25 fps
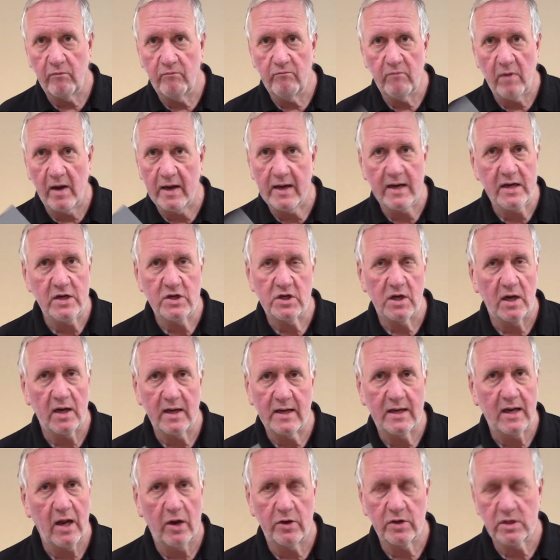easily
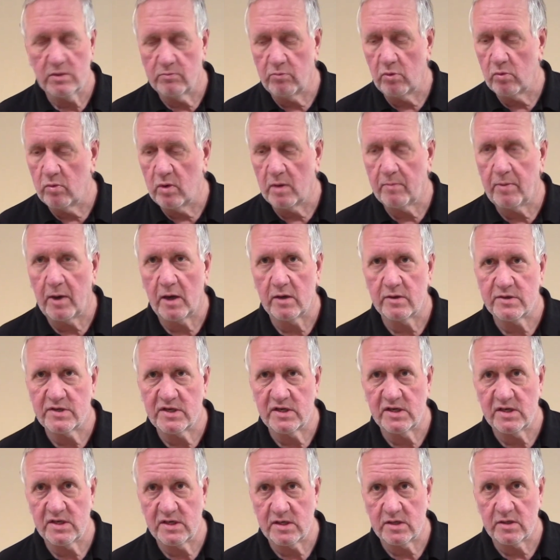cuttable with a pair of
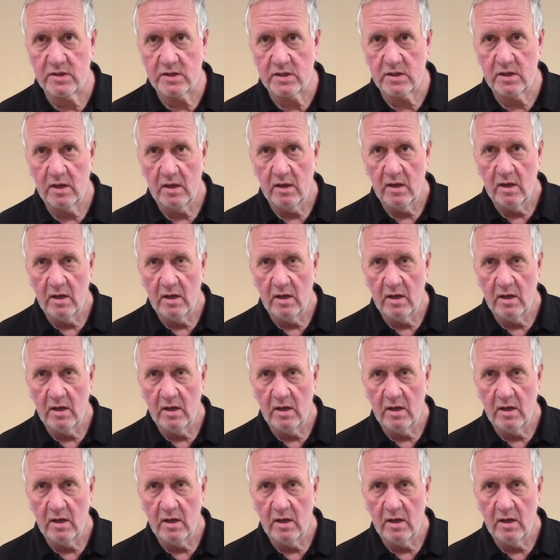scissors.